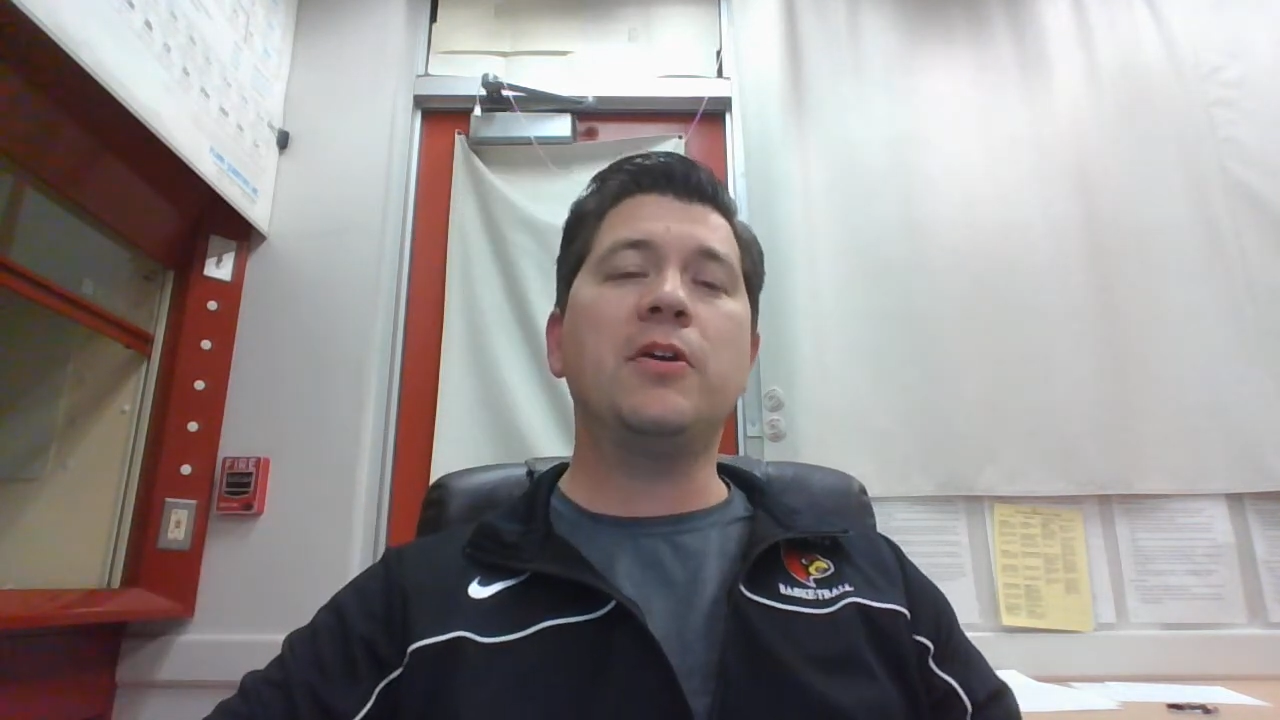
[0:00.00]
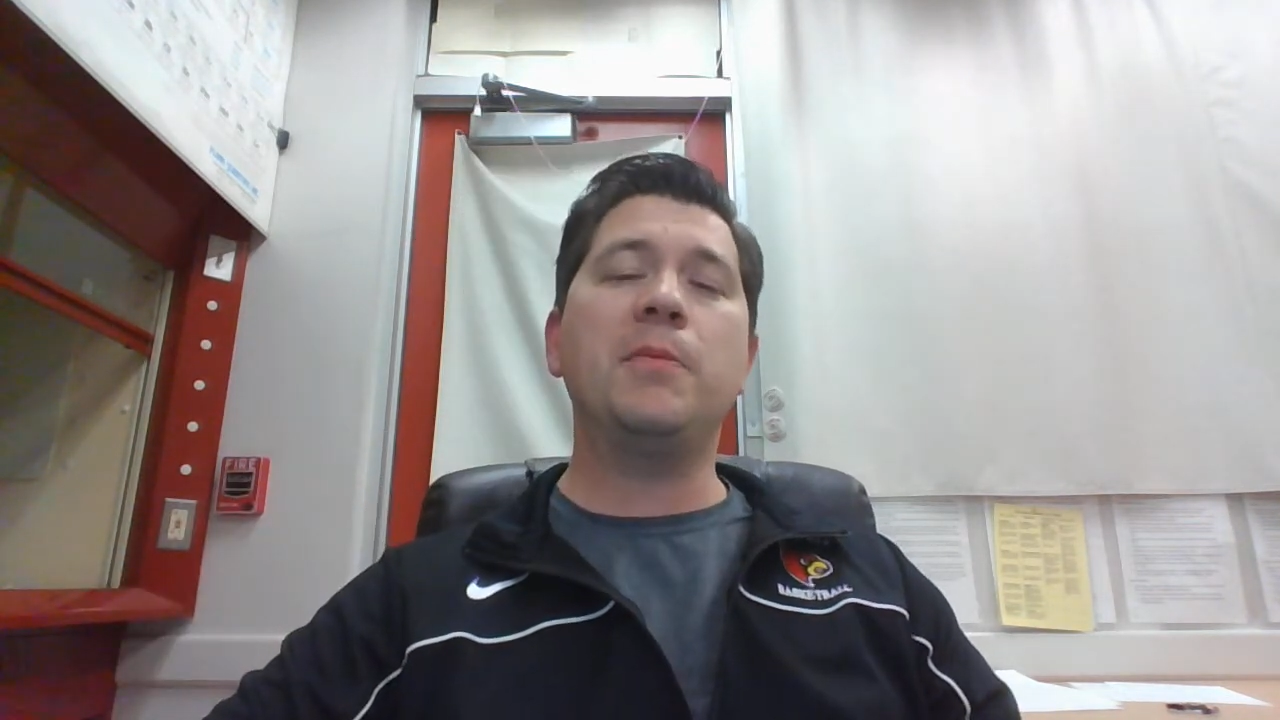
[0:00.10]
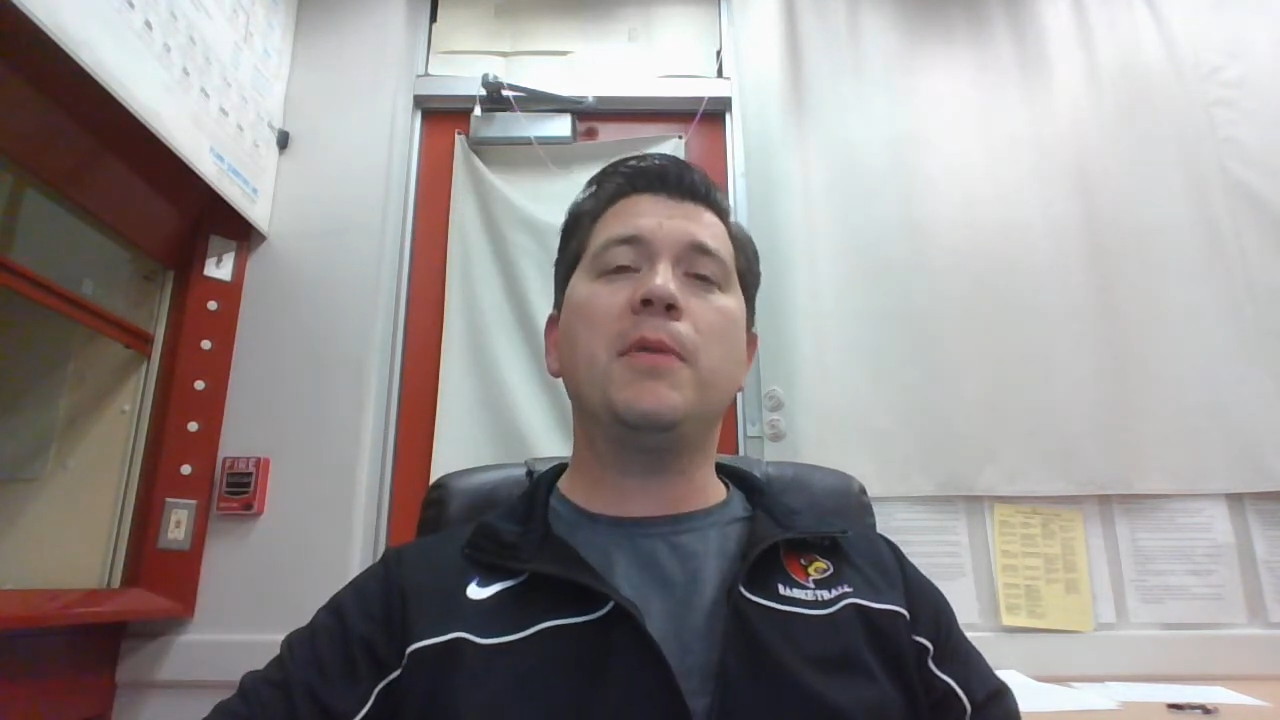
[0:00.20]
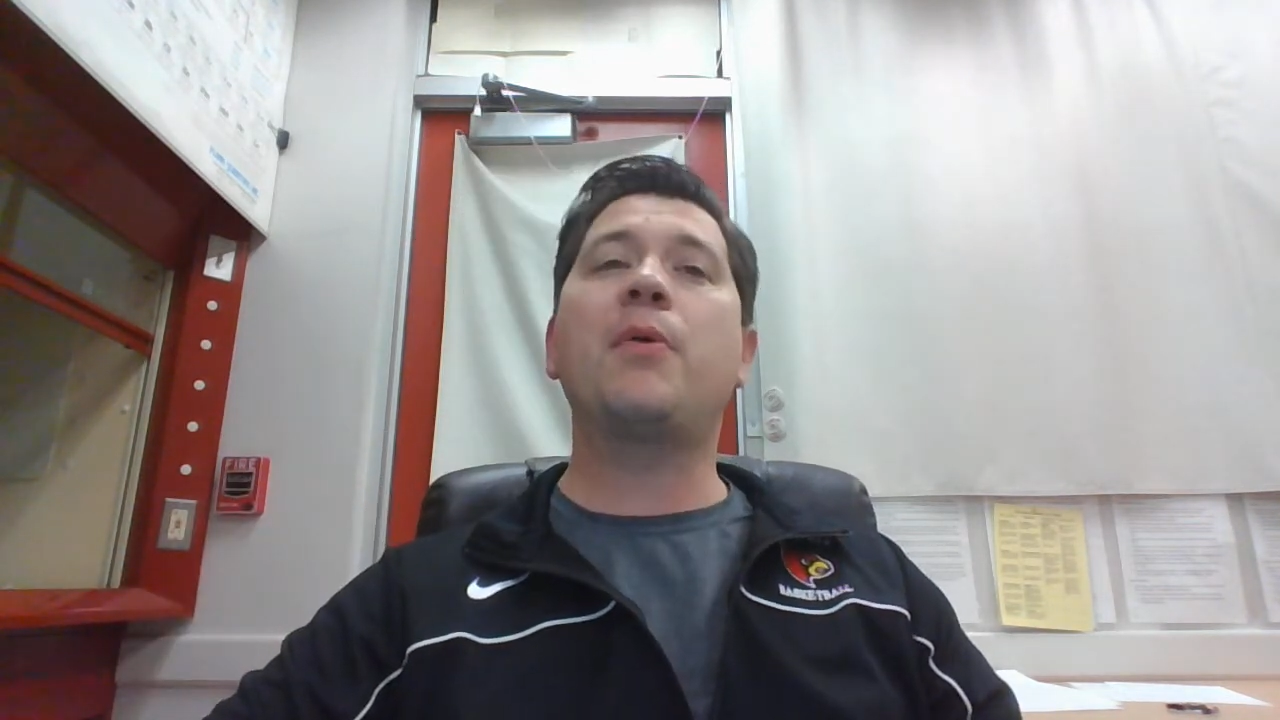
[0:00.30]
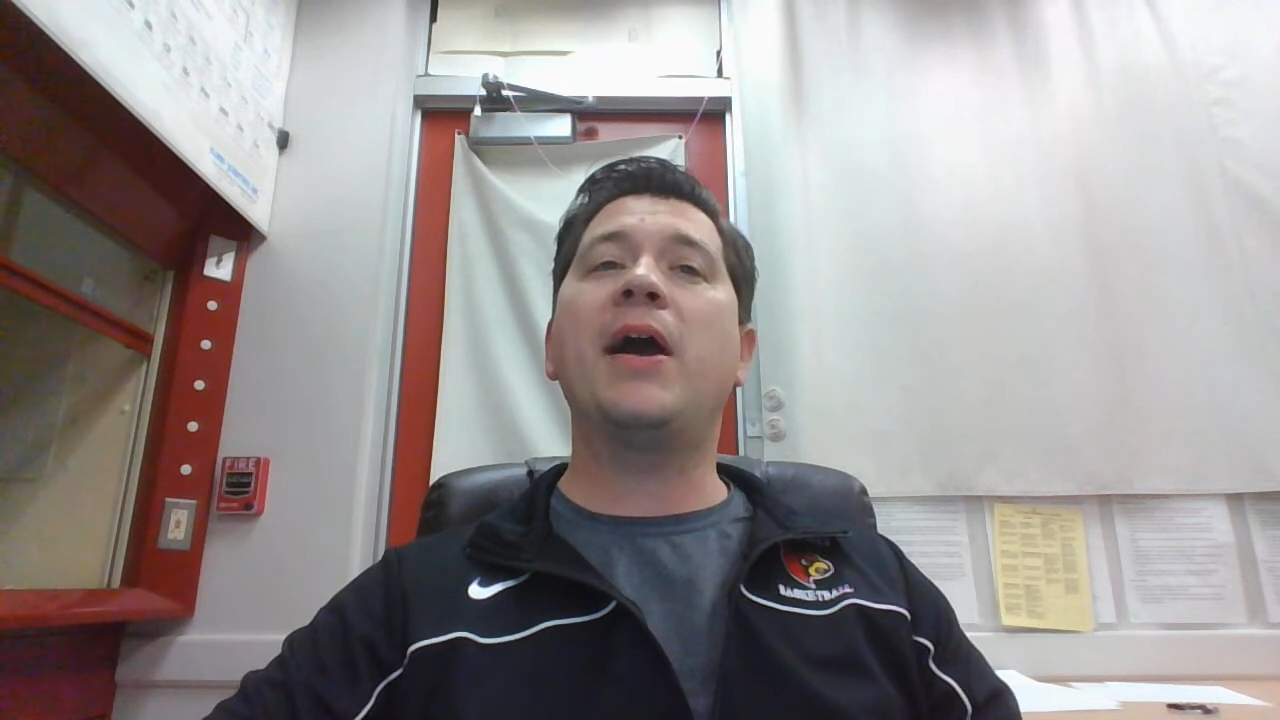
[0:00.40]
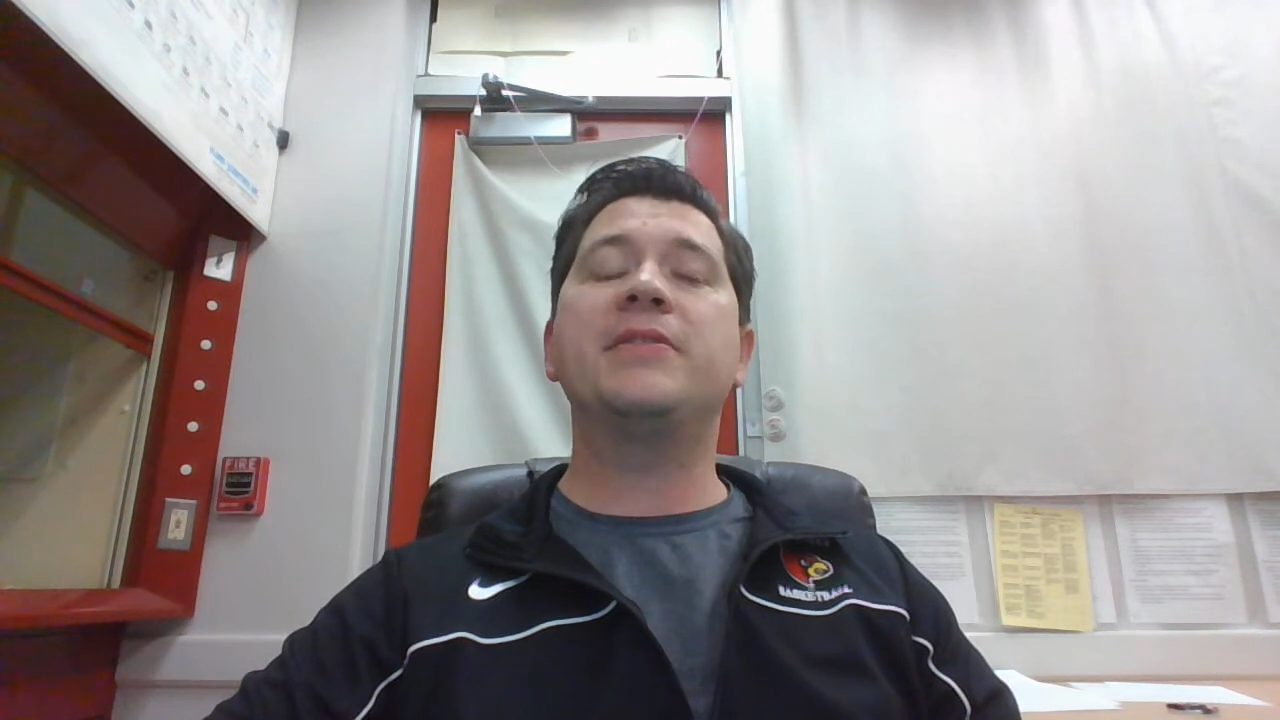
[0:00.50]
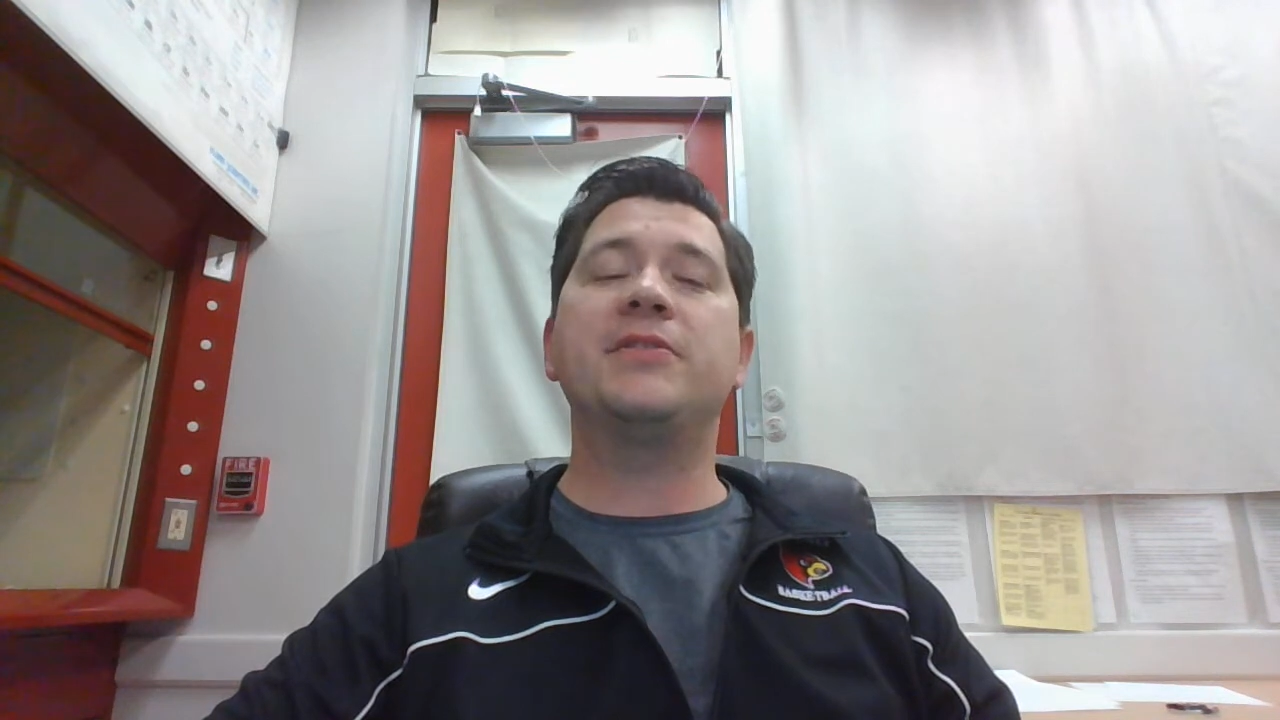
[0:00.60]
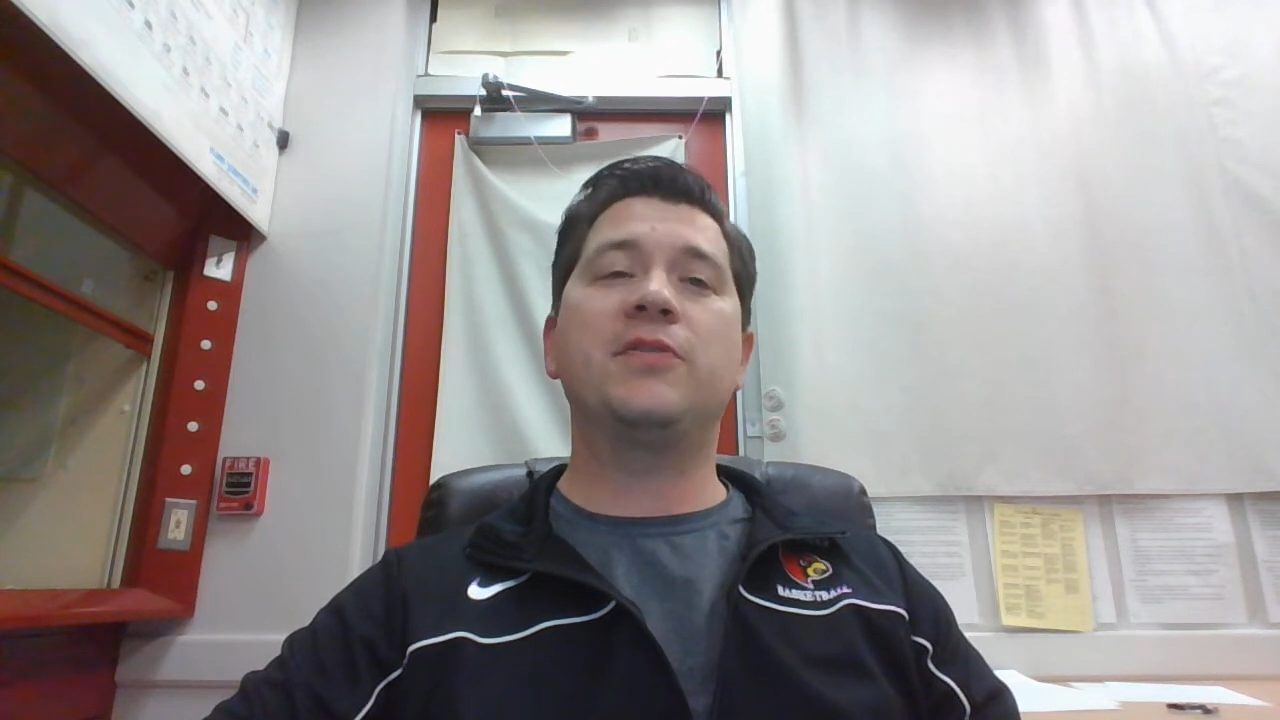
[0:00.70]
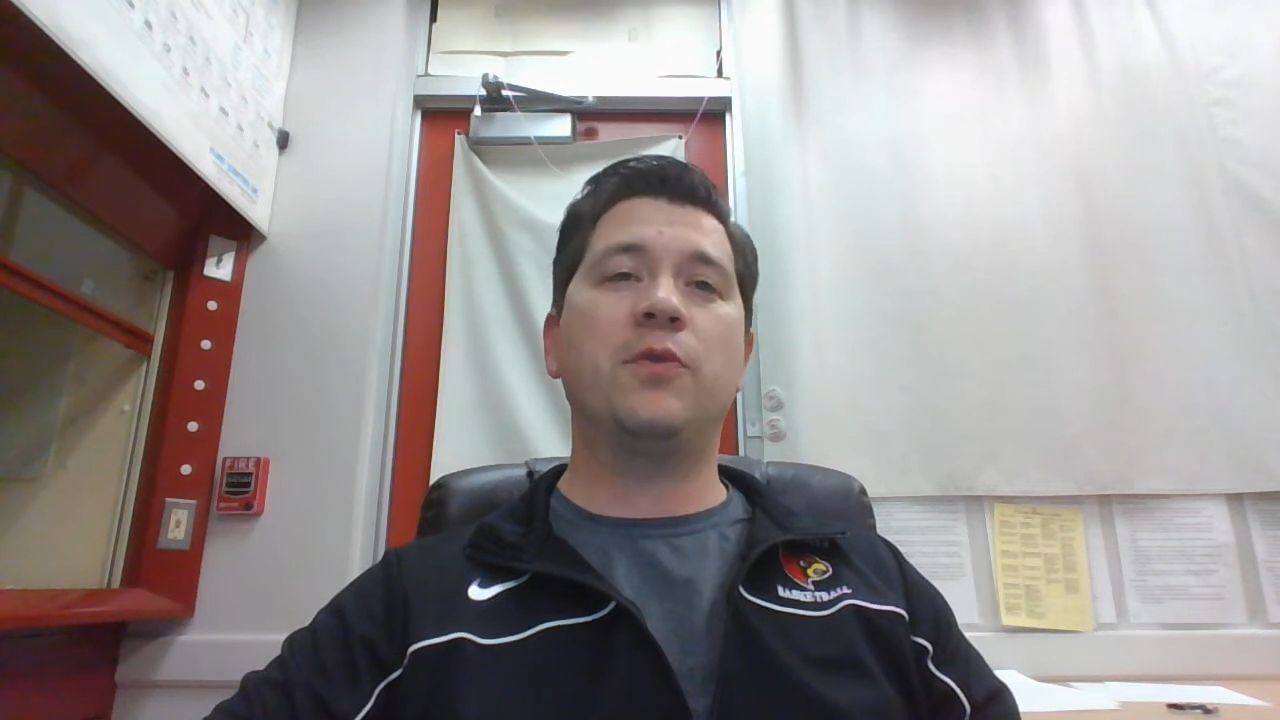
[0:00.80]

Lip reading: can be prizes